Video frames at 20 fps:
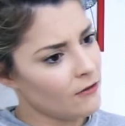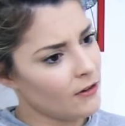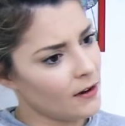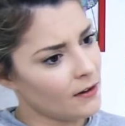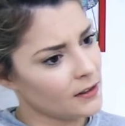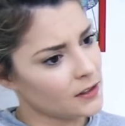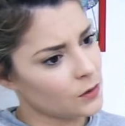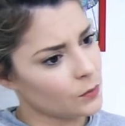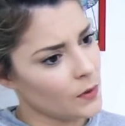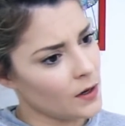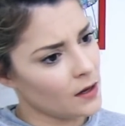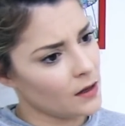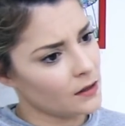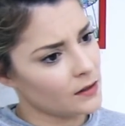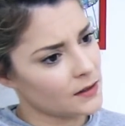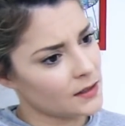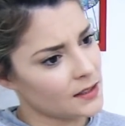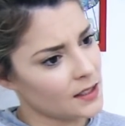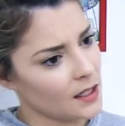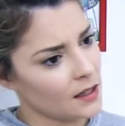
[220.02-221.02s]
Ferris wheel
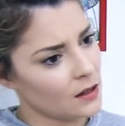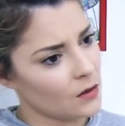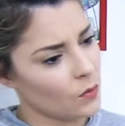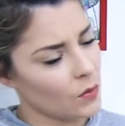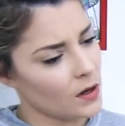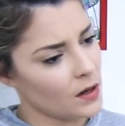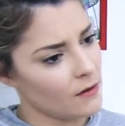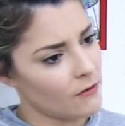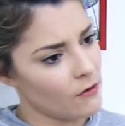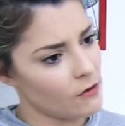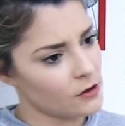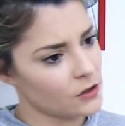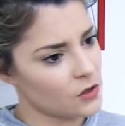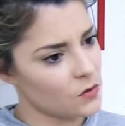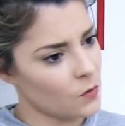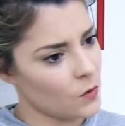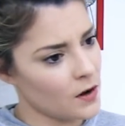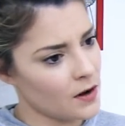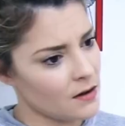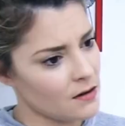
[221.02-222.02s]
or is that the Wheel of
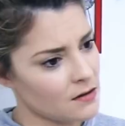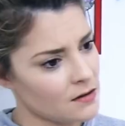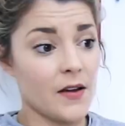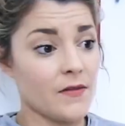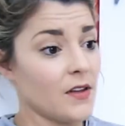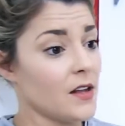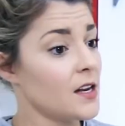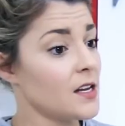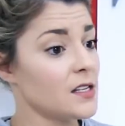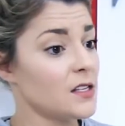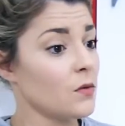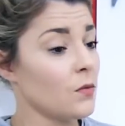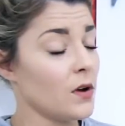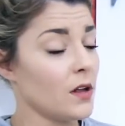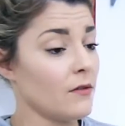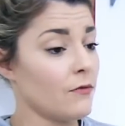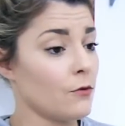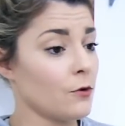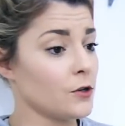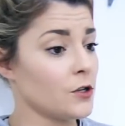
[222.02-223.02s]
Fortune wheel? If that is the
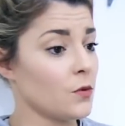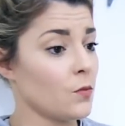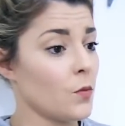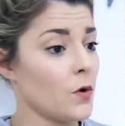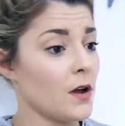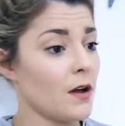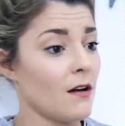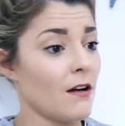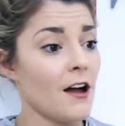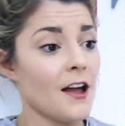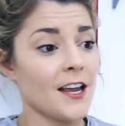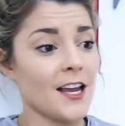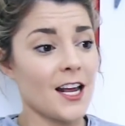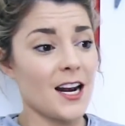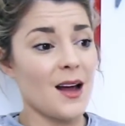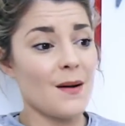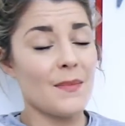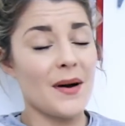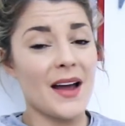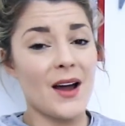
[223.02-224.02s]
Wheel of Fortune wheel, can
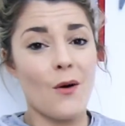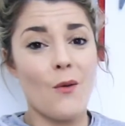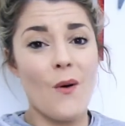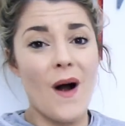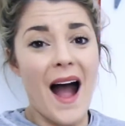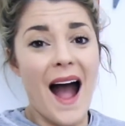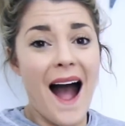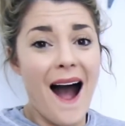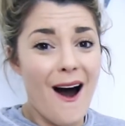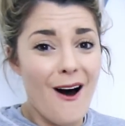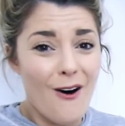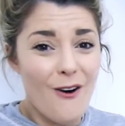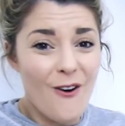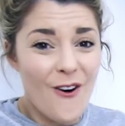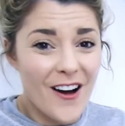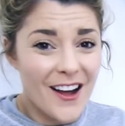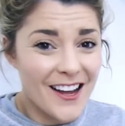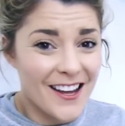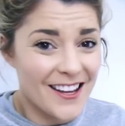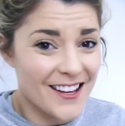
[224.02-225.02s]
I buy a
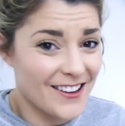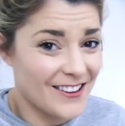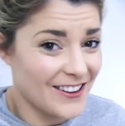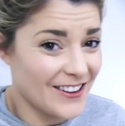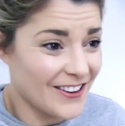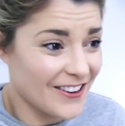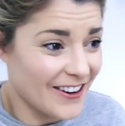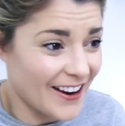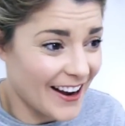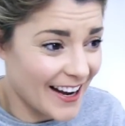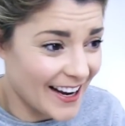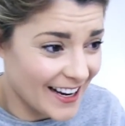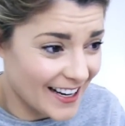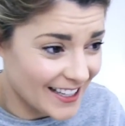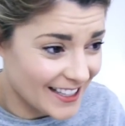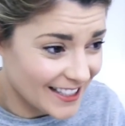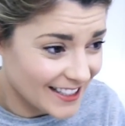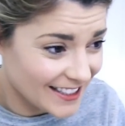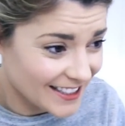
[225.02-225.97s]
wow? You look great.